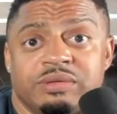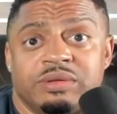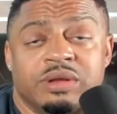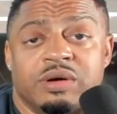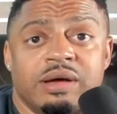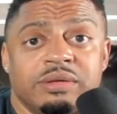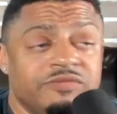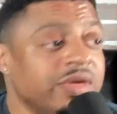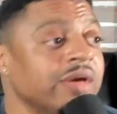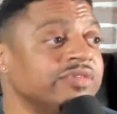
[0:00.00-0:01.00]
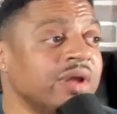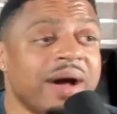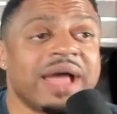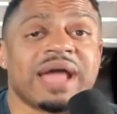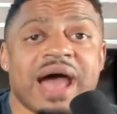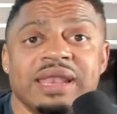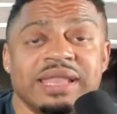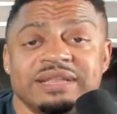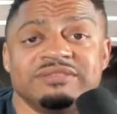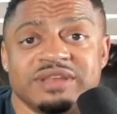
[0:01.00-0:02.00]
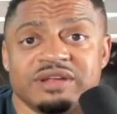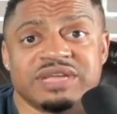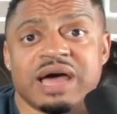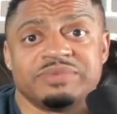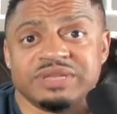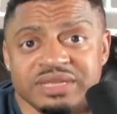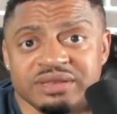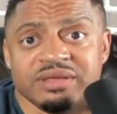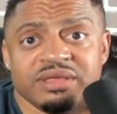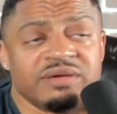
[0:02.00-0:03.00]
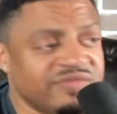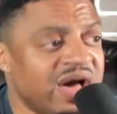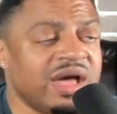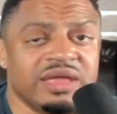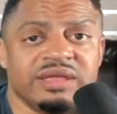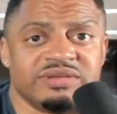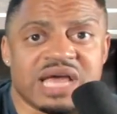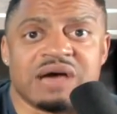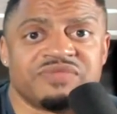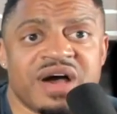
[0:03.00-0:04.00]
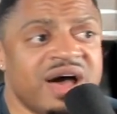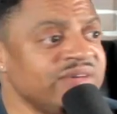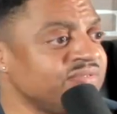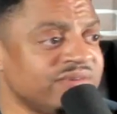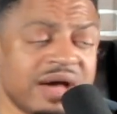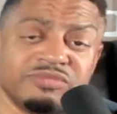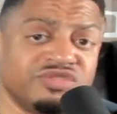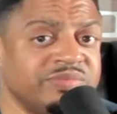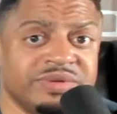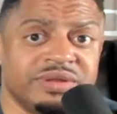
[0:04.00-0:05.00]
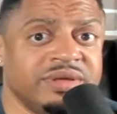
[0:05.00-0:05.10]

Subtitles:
You know, if somebody got Lennox in their top 10, fine. Top 5, I'm tripping.